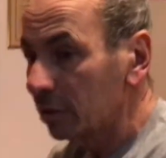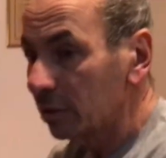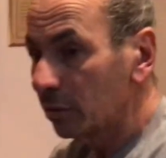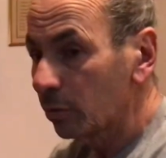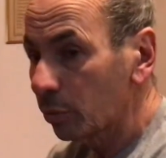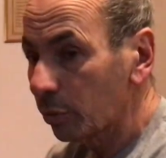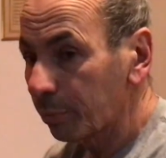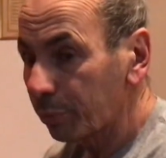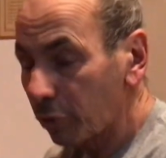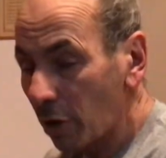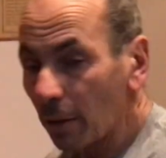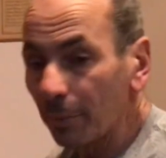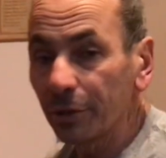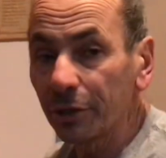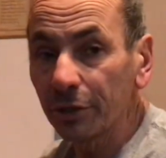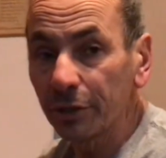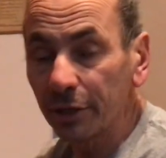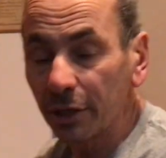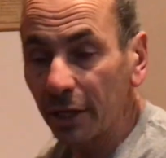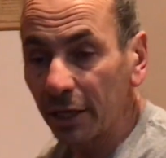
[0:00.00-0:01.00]
we're probably
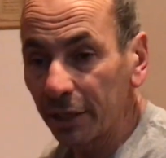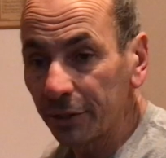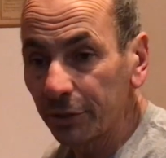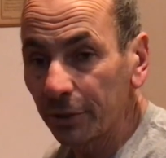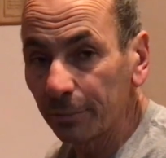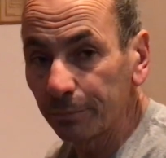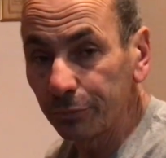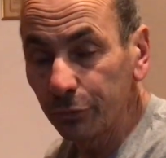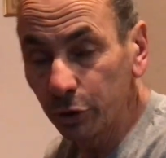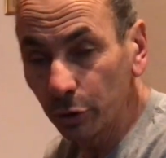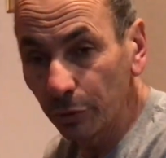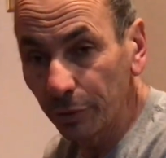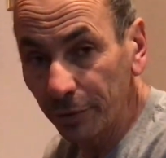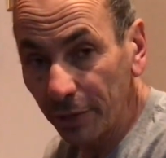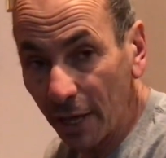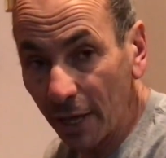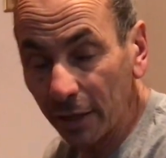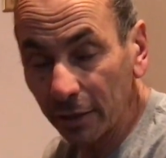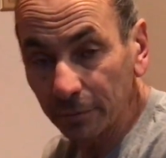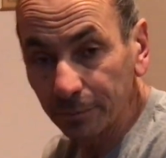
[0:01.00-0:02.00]
going to end up doing
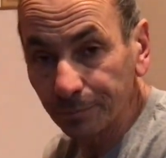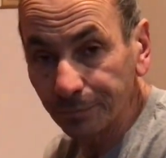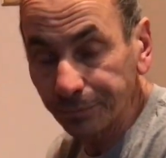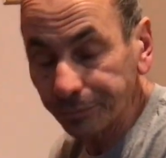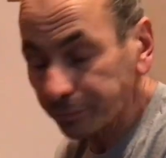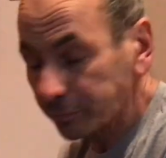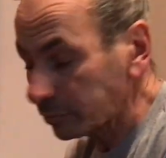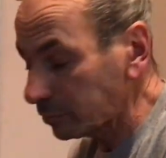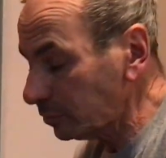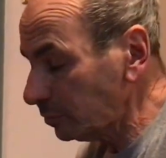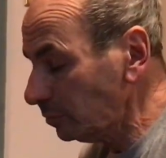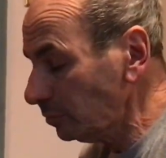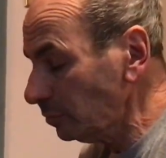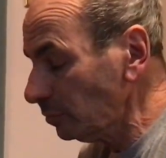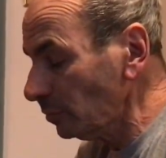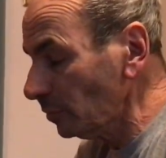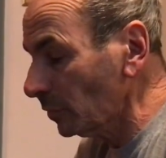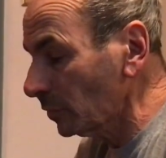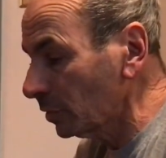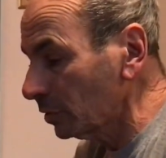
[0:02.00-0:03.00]
that.
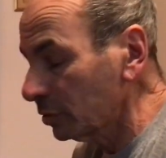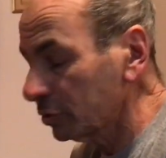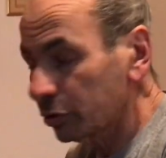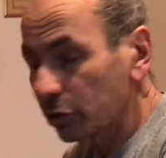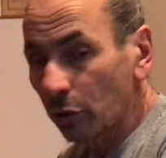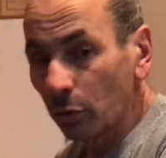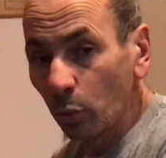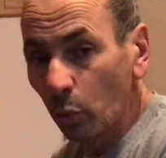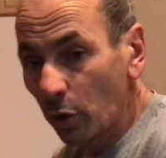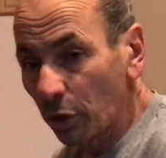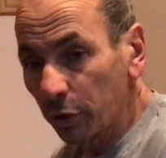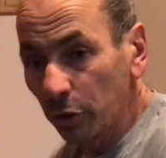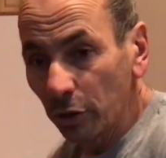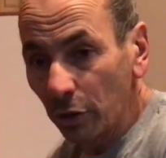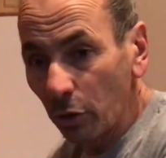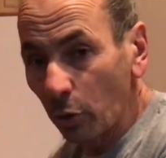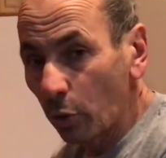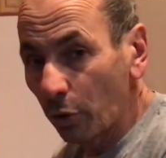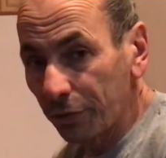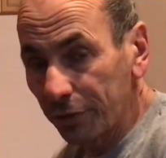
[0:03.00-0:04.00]
So one
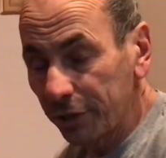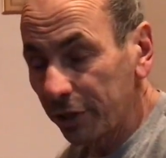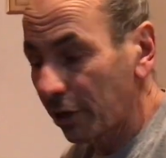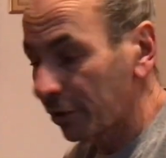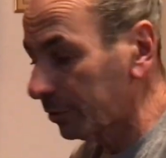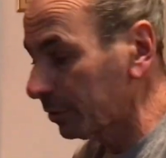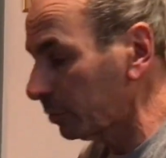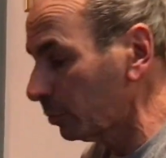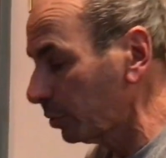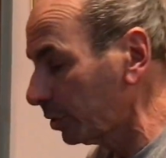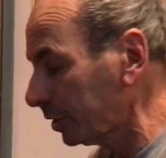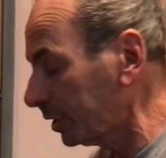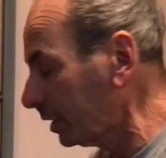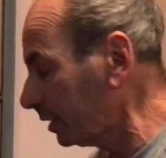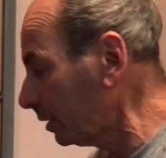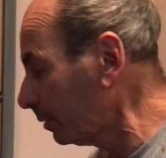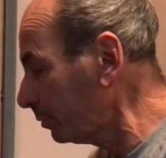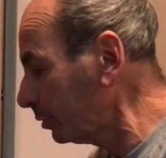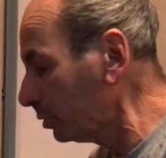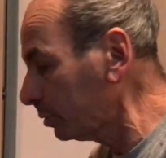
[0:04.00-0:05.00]
or the other we're going to
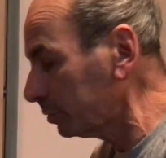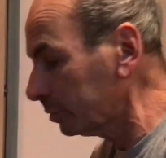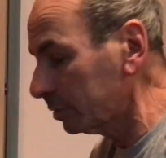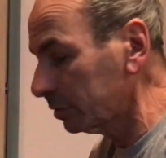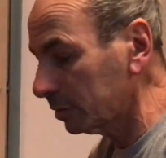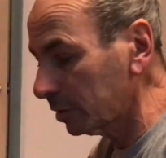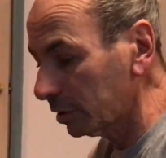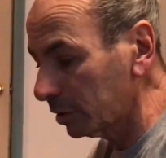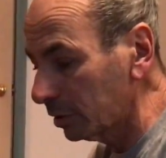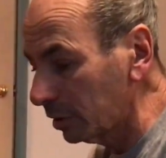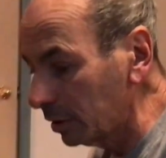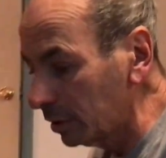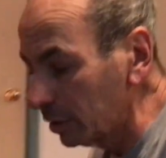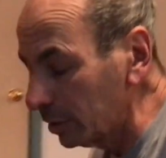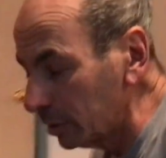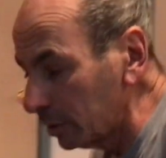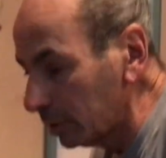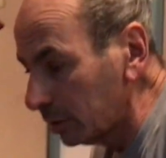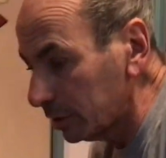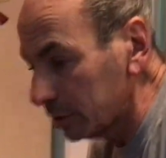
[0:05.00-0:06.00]
end up doing,
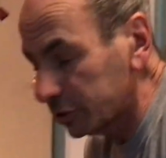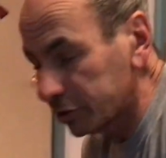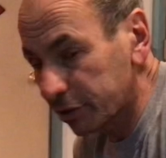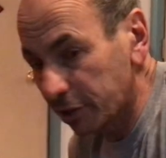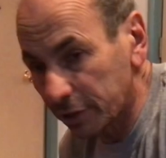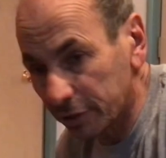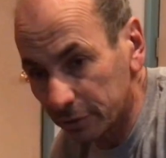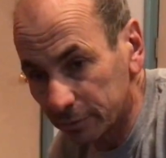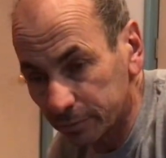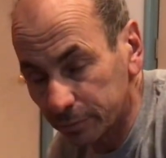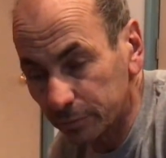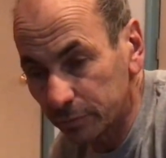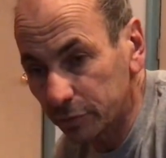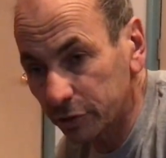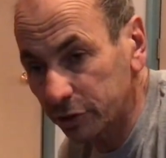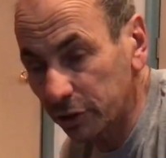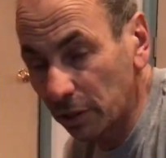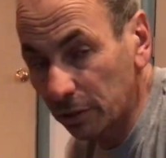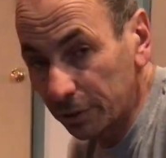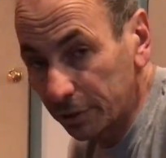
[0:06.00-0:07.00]
instead of
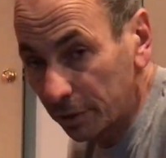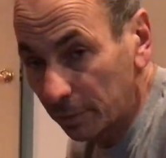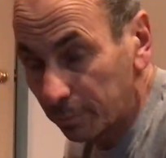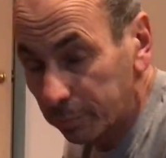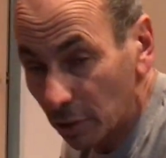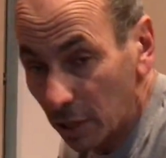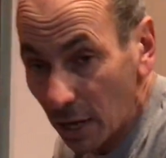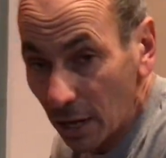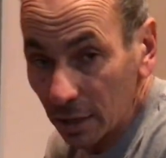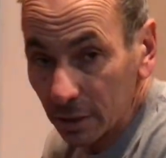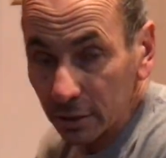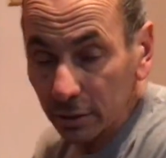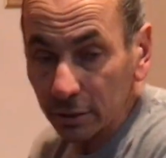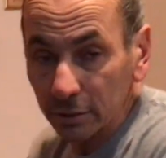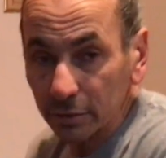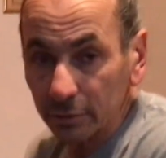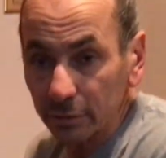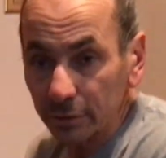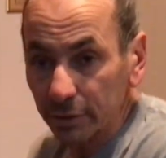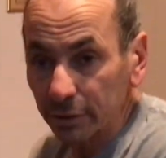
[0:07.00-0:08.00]
selling the block
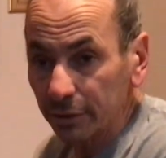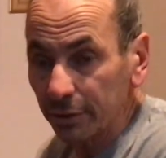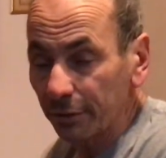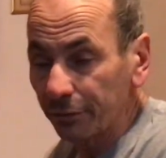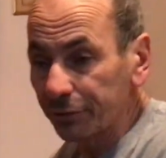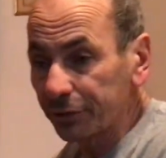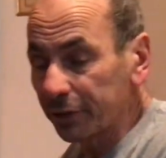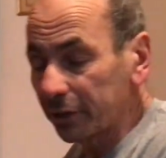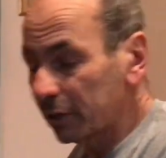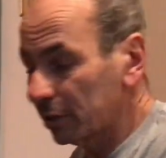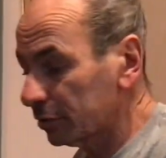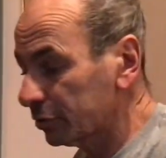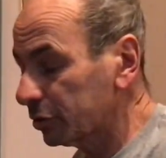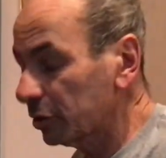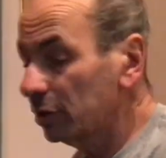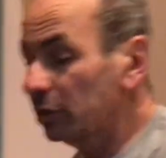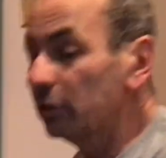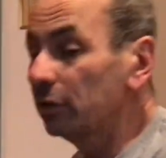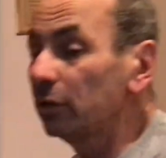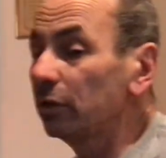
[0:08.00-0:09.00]
and everything else.
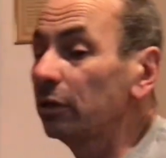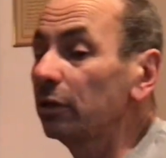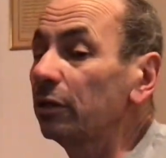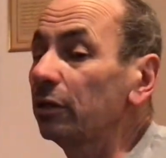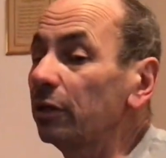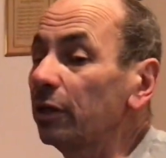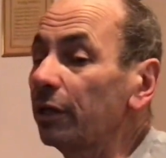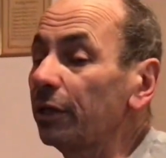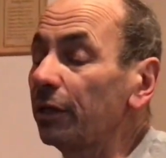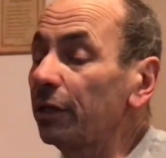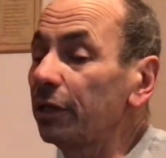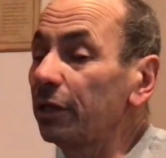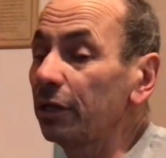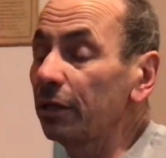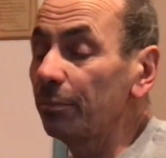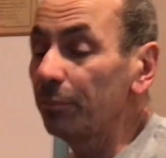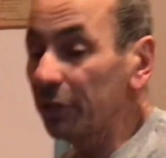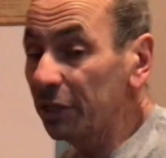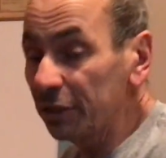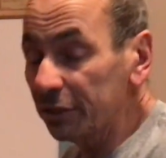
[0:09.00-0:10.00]
And then in the
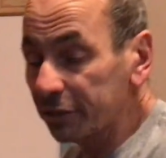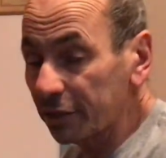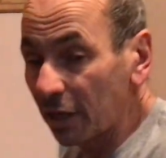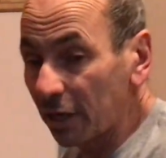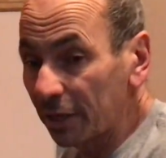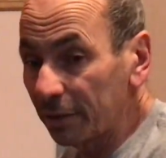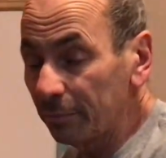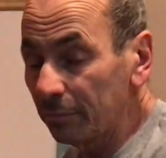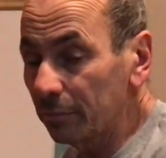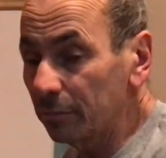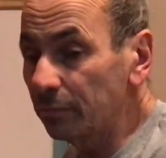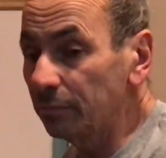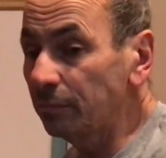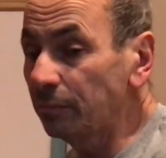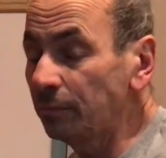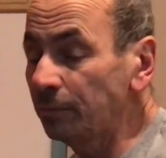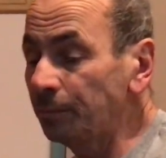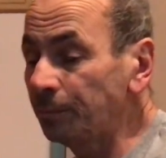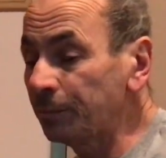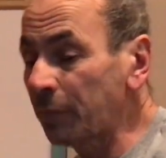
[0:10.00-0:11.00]
meantime,
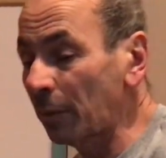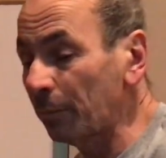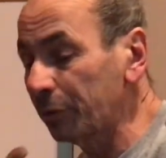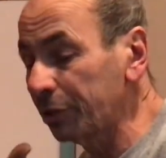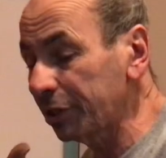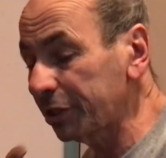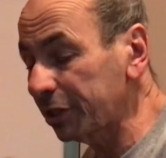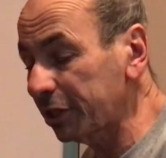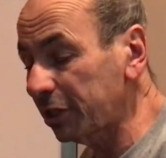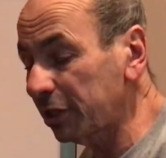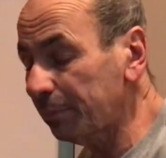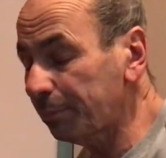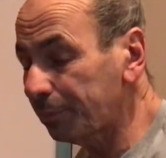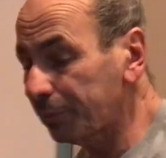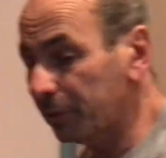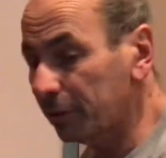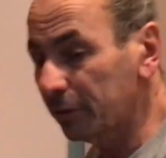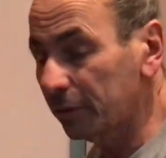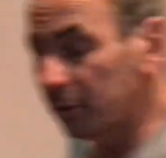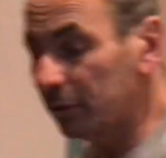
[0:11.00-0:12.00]
I'm going to keep
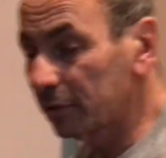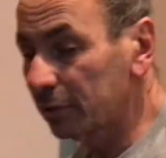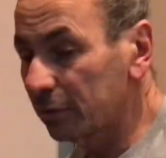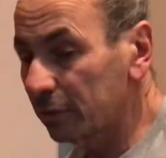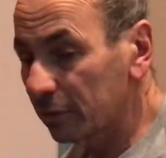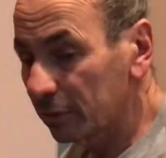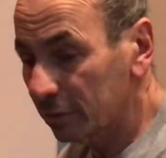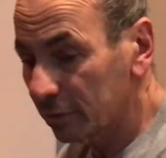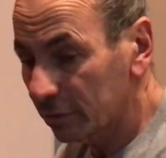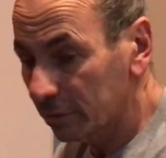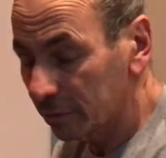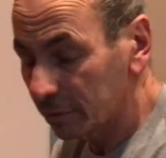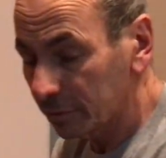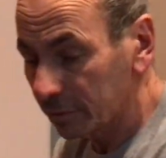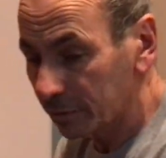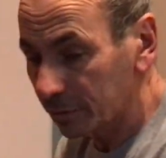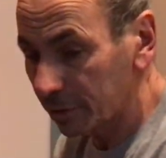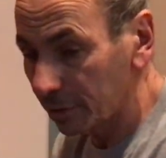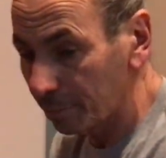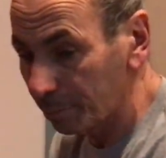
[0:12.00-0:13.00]

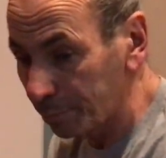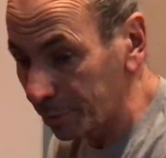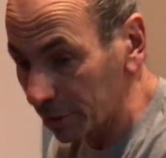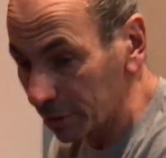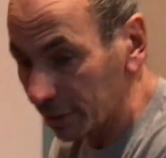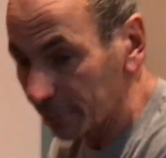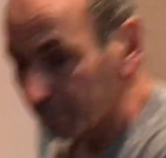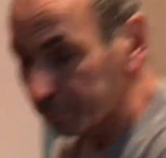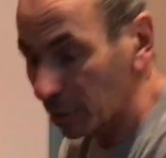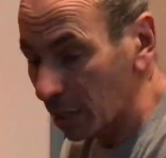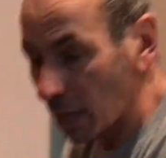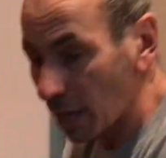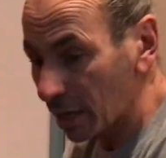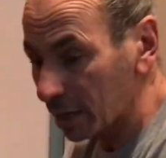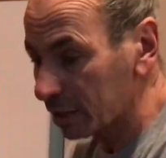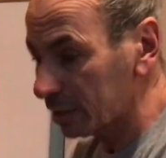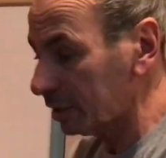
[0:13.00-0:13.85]
the billet block